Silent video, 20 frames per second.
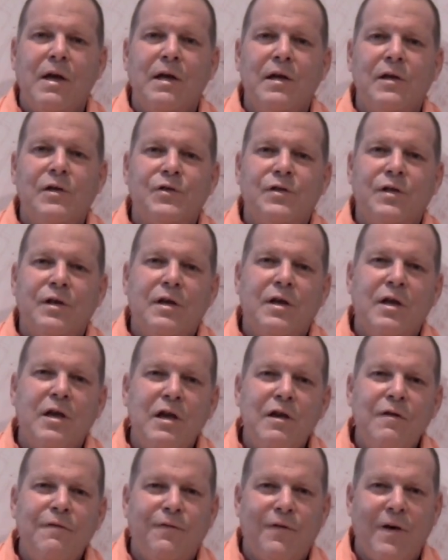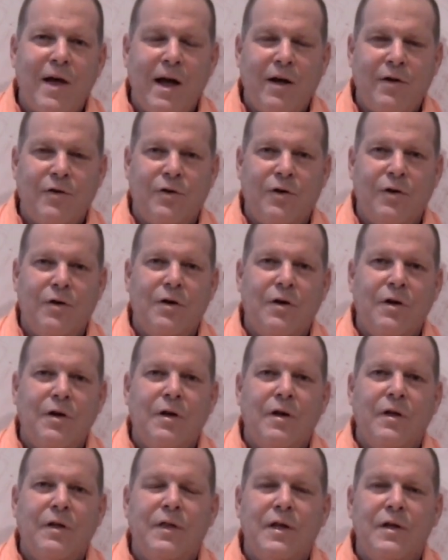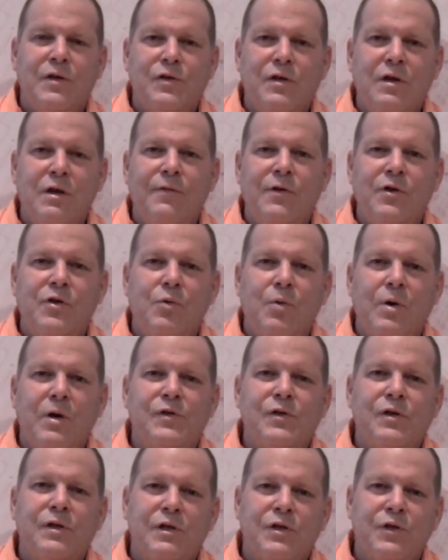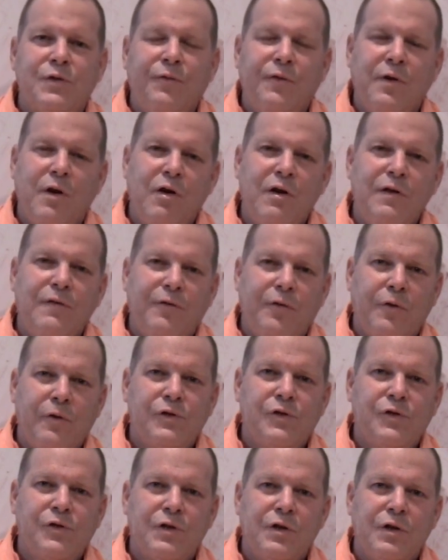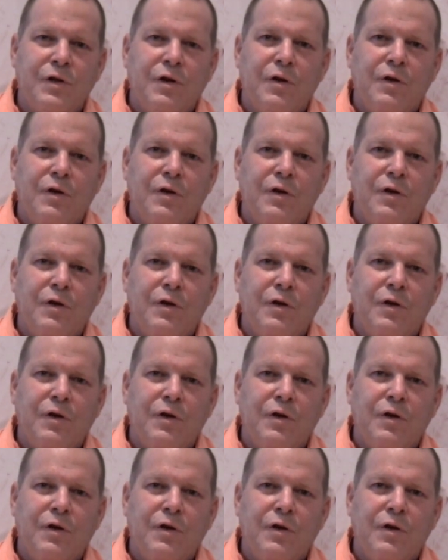is the key factor that's given to us in this very first